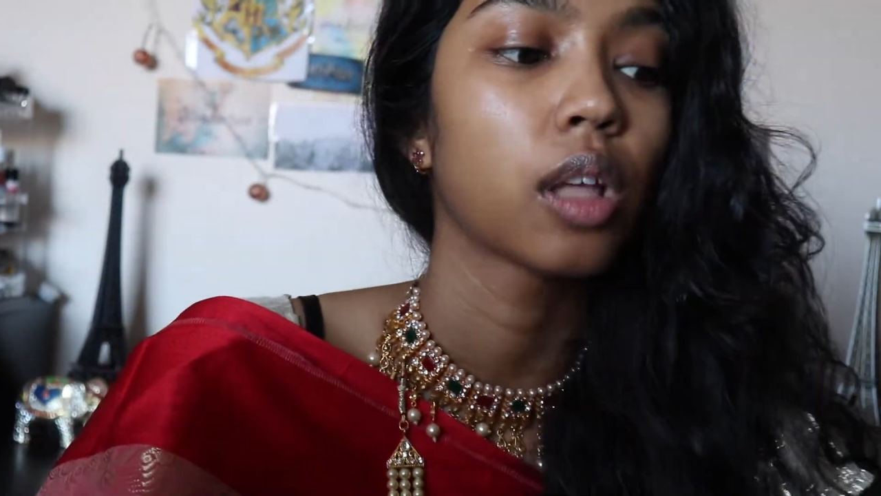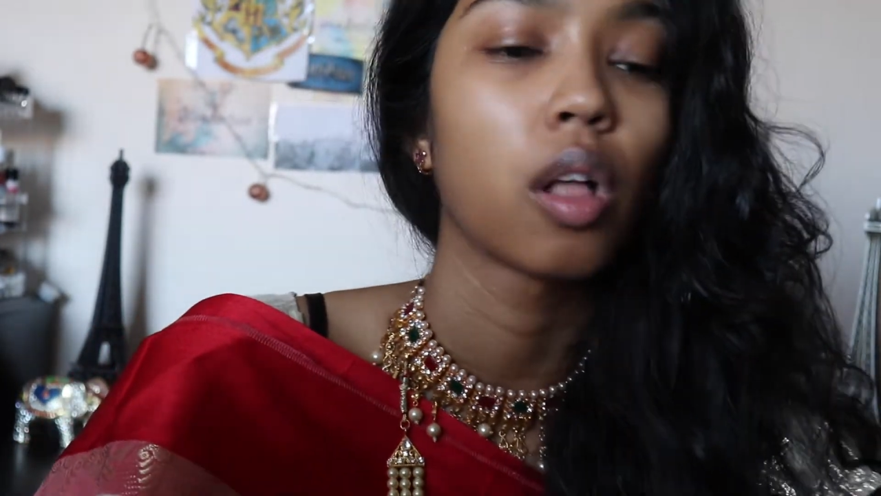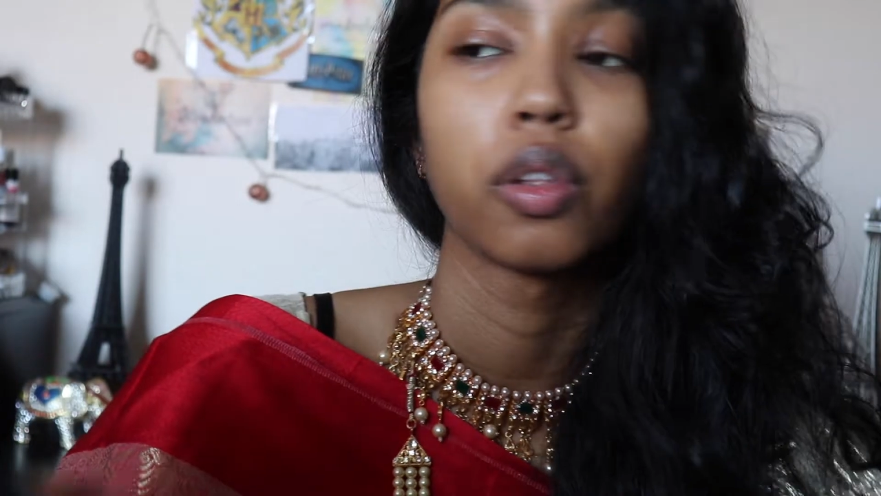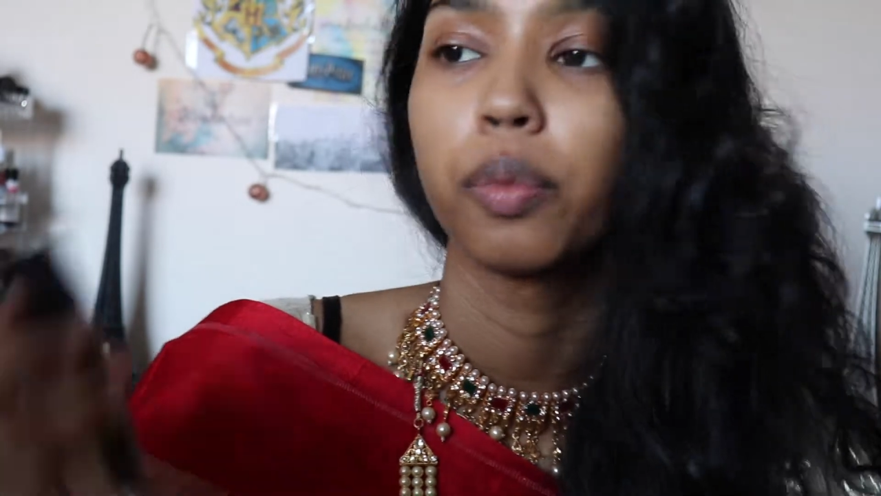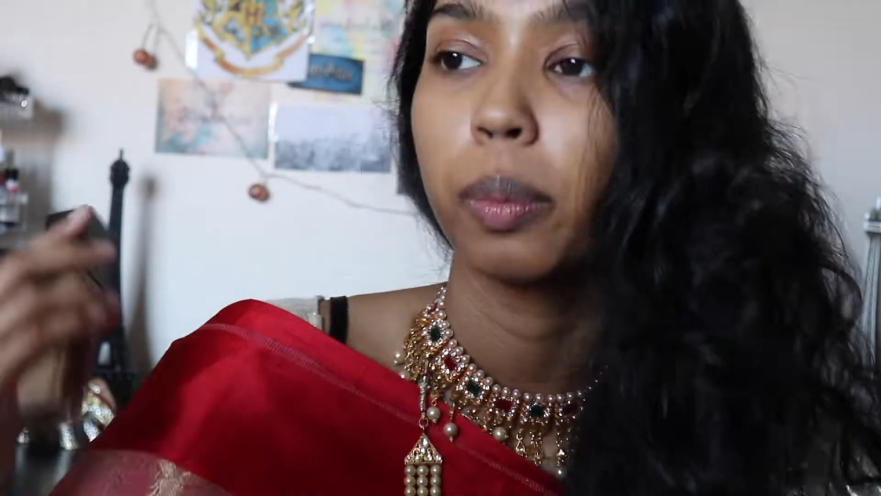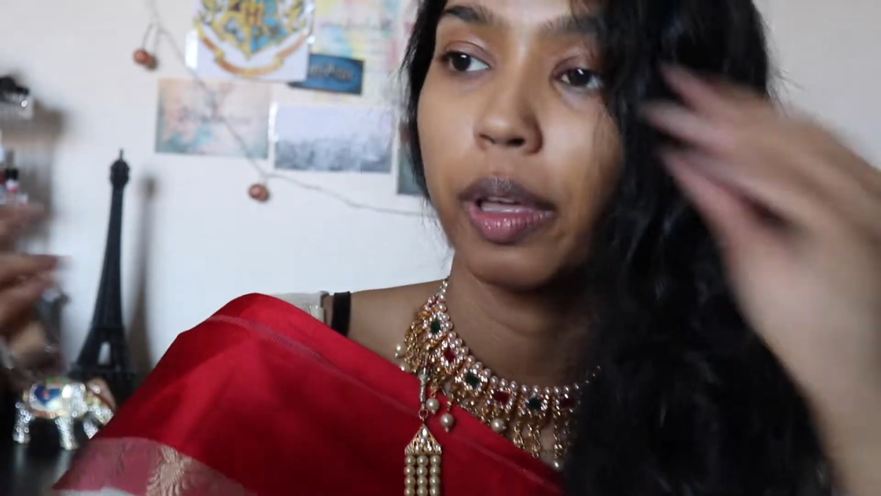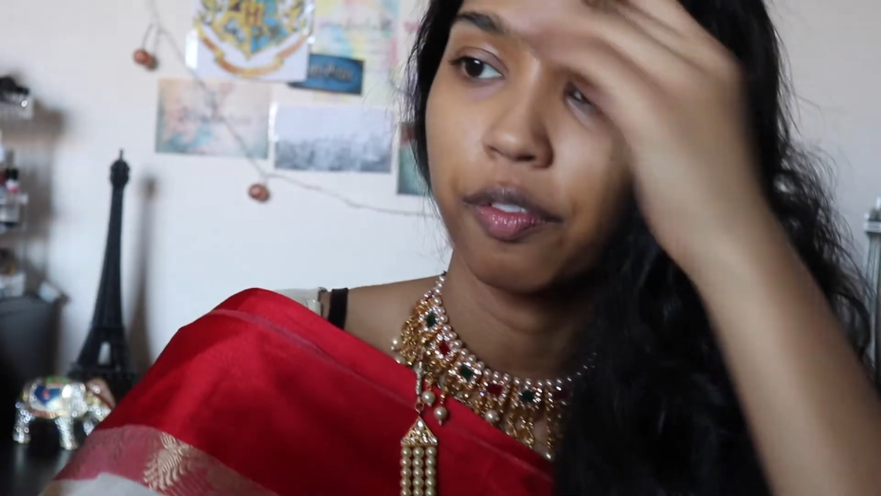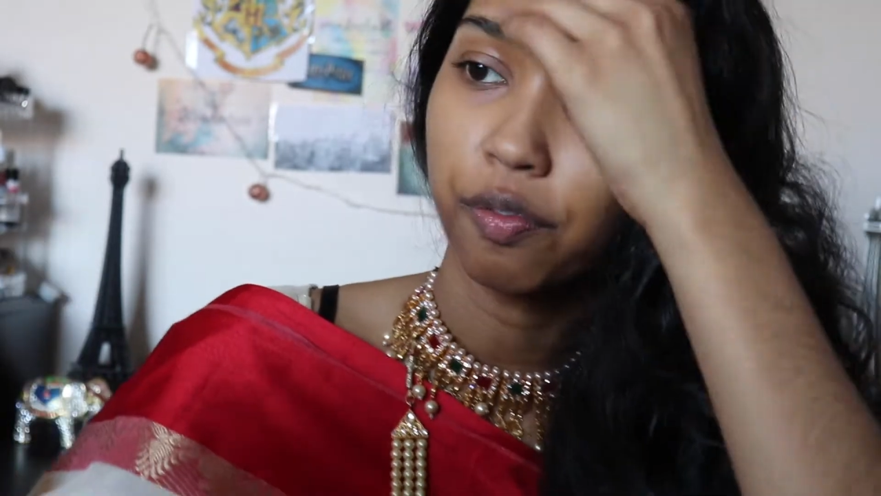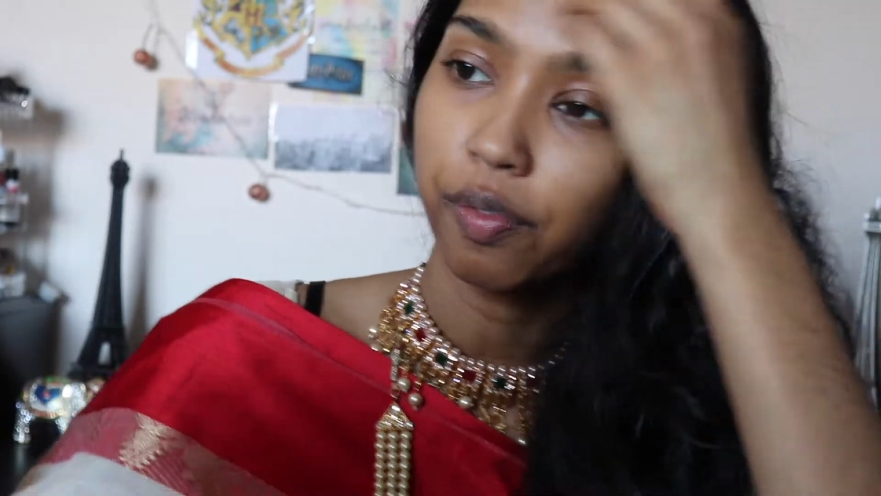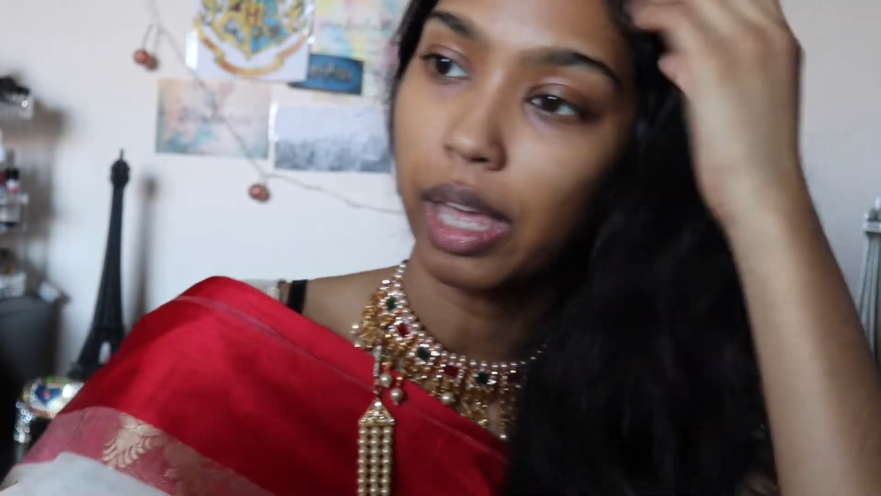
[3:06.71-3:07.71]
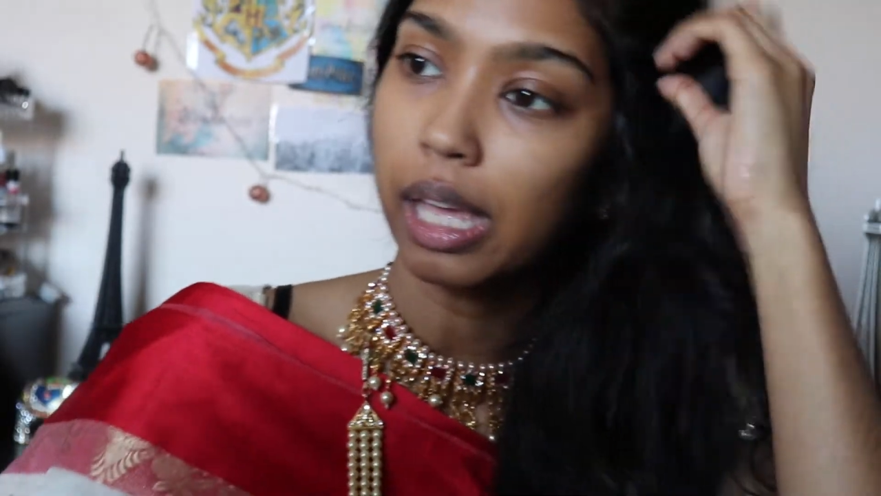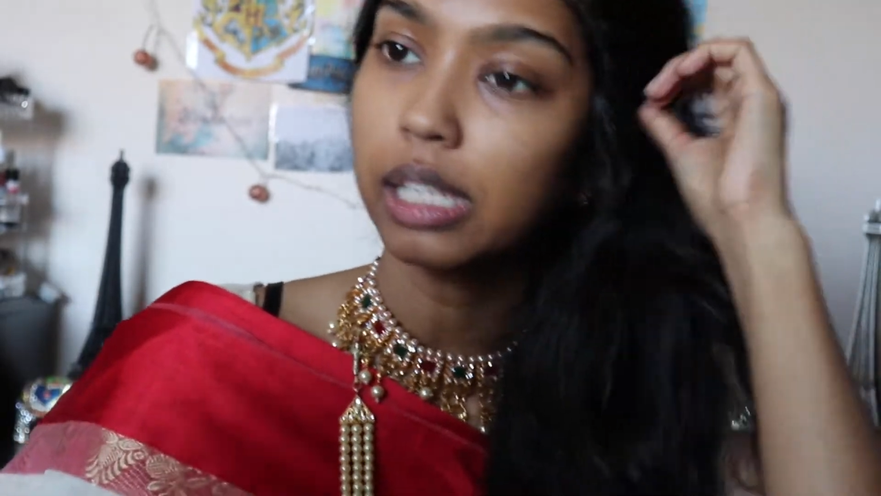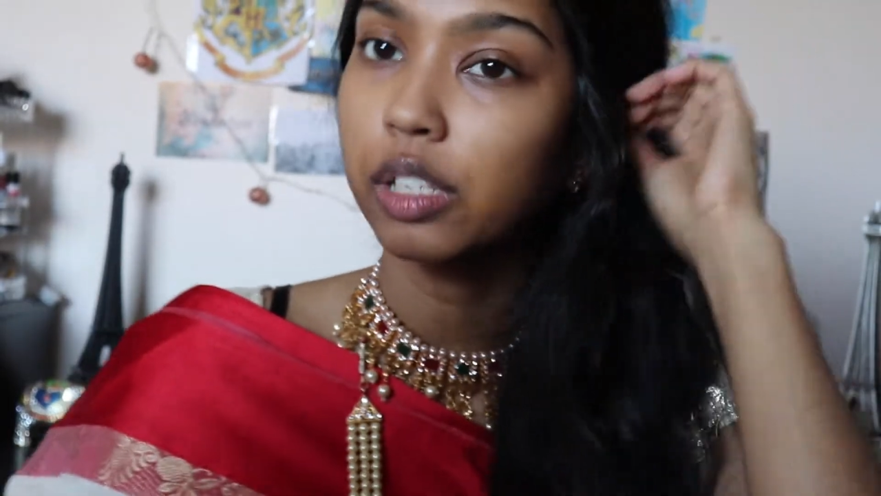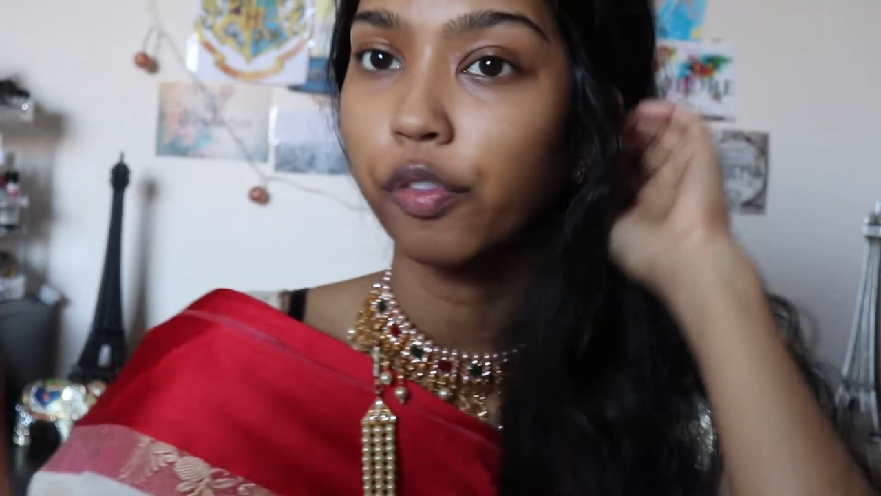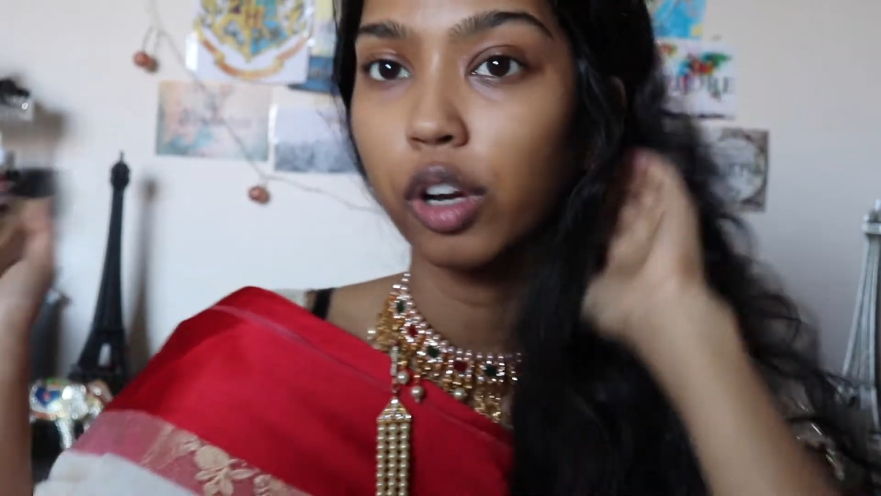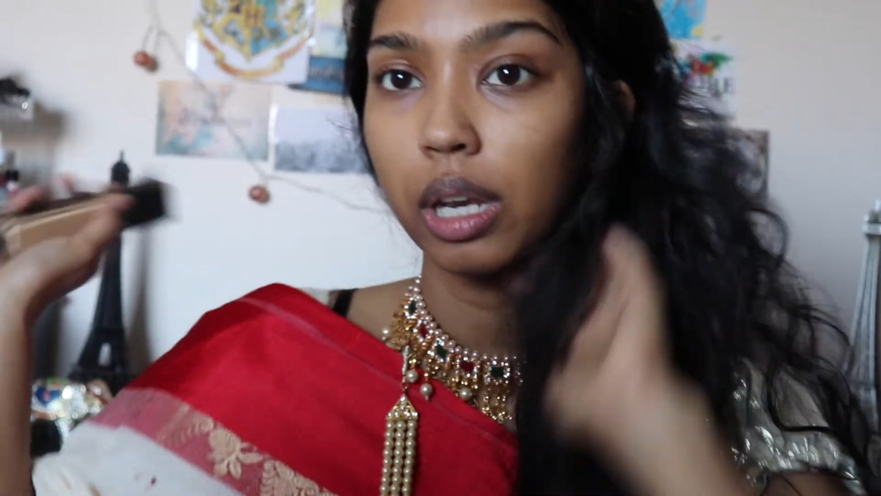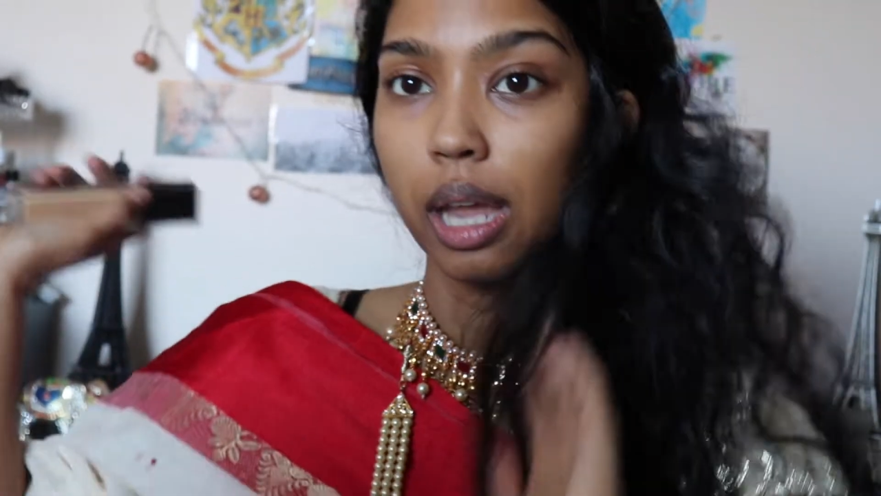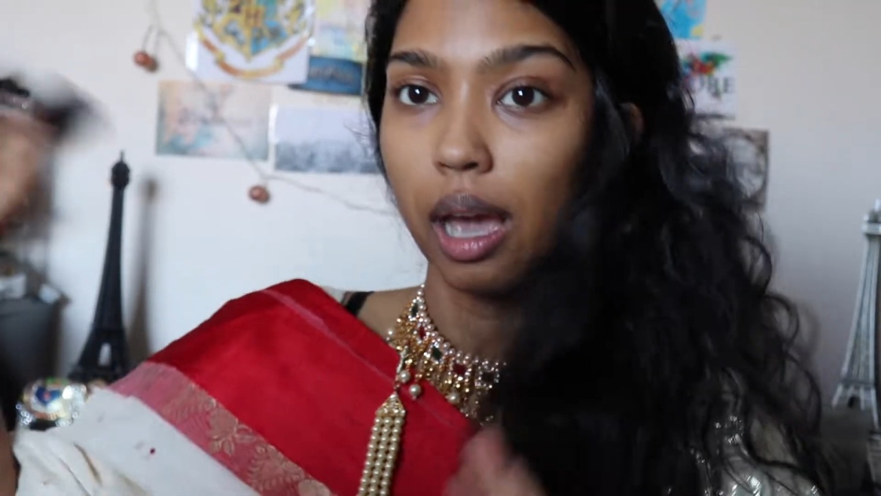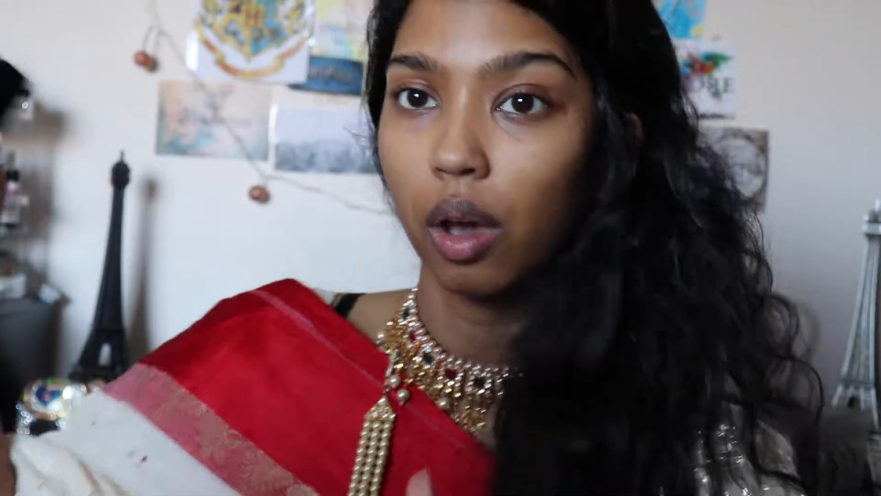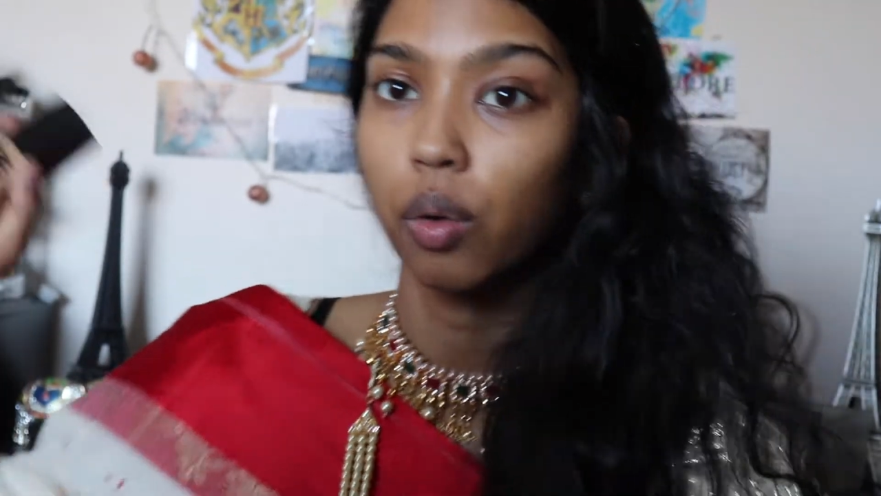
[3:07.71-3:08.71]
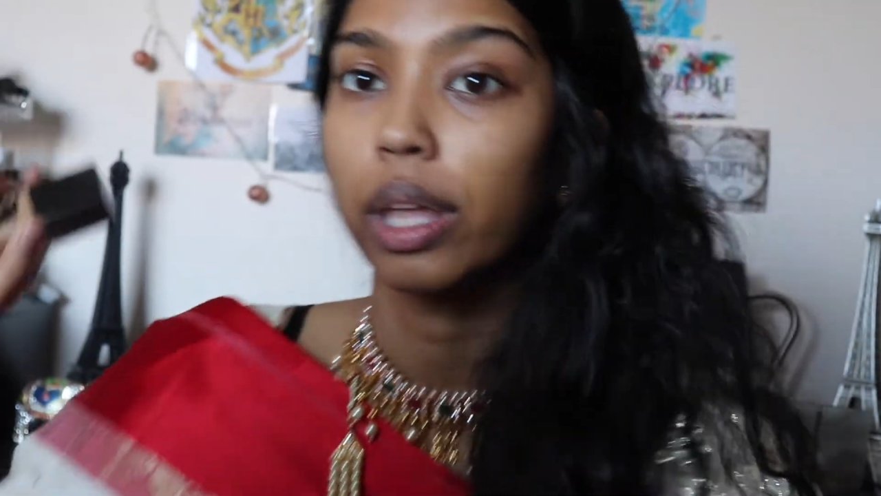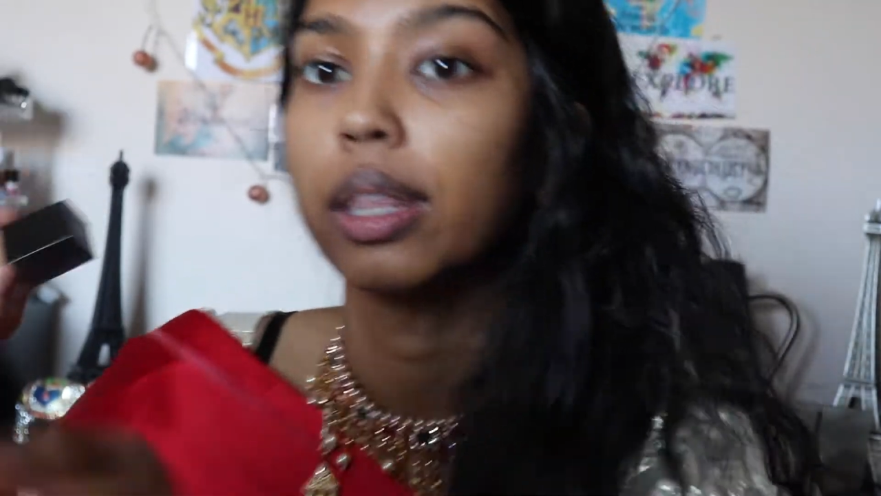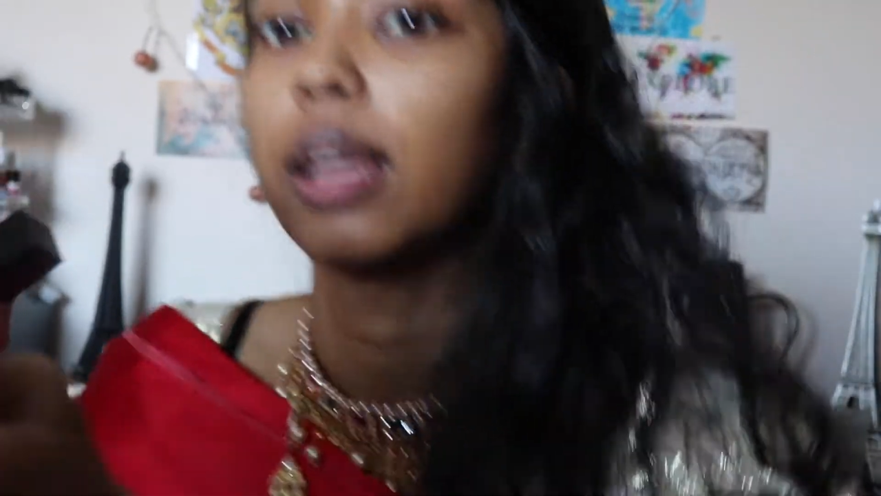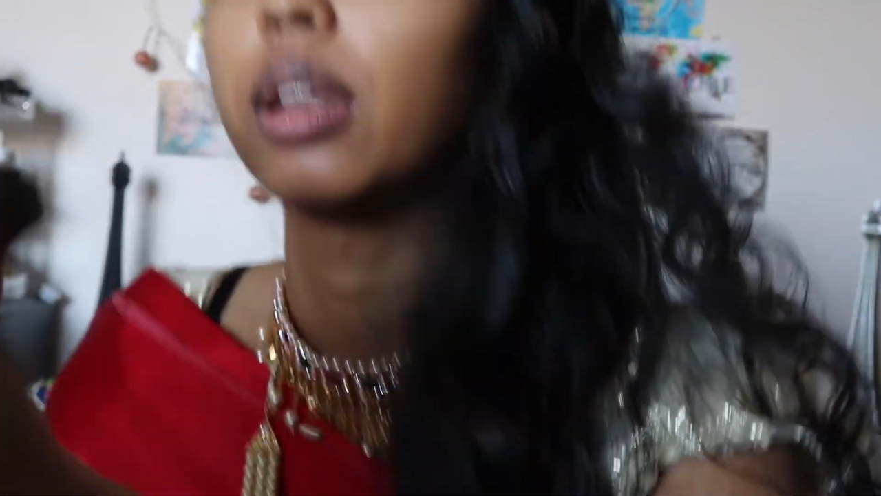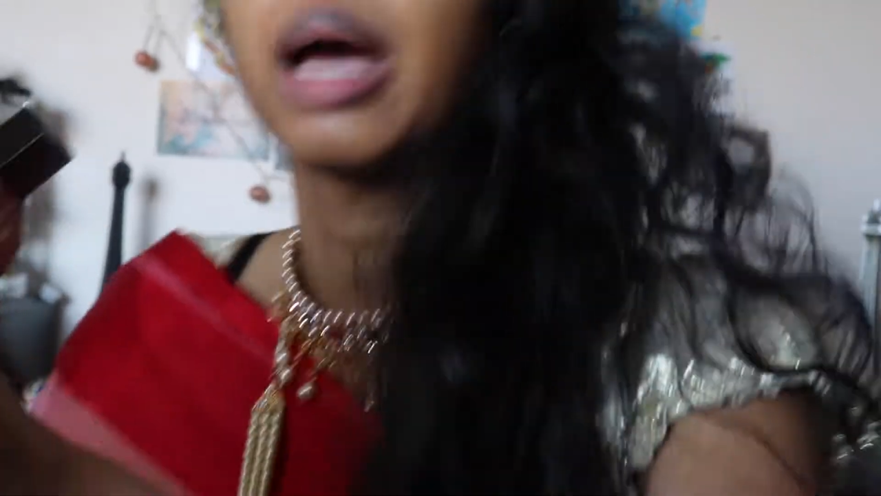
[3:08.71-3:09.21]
all over my face for now, and then